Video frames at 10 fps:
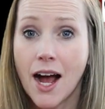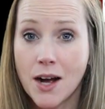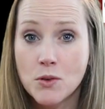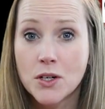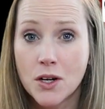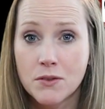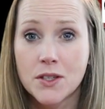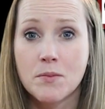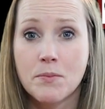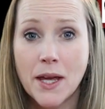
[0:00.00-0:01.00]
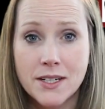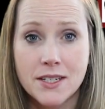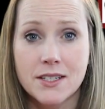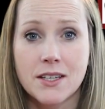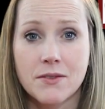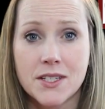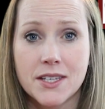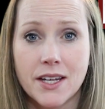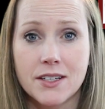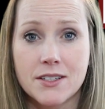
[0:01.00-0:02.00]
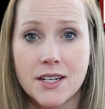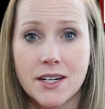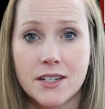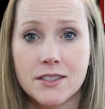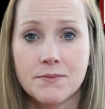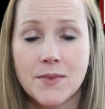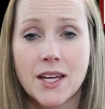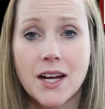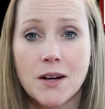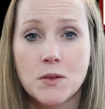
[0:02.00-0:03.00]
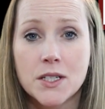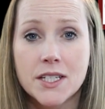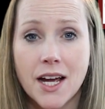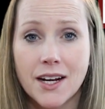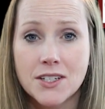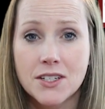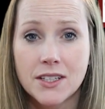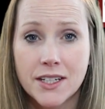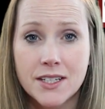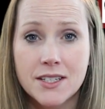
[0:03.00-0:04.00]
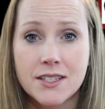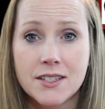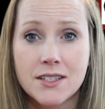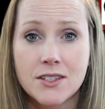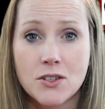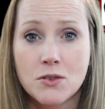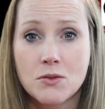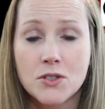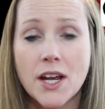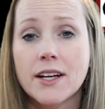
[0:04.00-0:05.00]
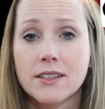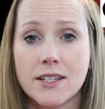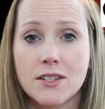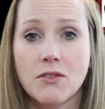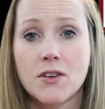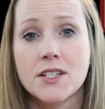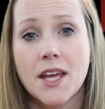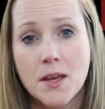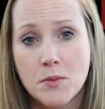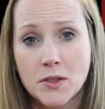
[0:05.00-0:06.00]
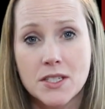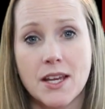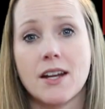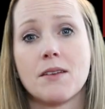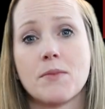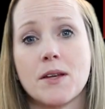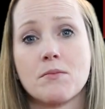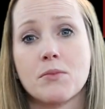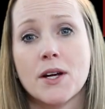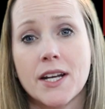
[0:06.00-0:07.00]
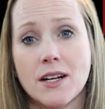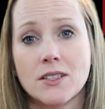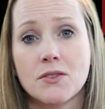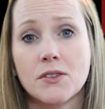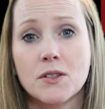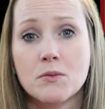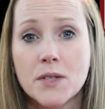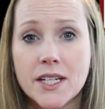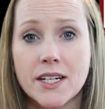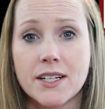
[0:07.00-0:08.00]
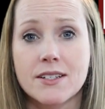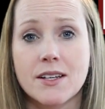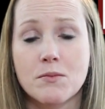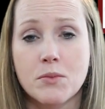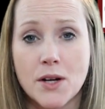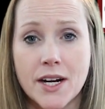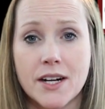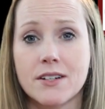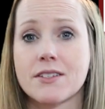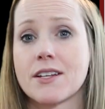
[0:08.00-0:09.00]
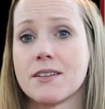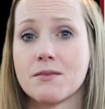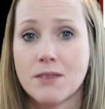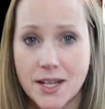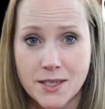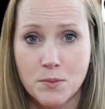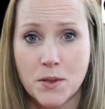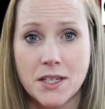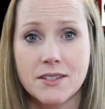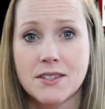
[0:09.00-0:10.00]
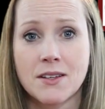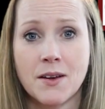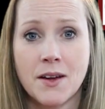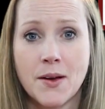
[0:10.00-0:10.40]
I will go over the basics of a Seder dinner, and I will attach links to checklists for table setup and printouts for the readings and prayers and recipes.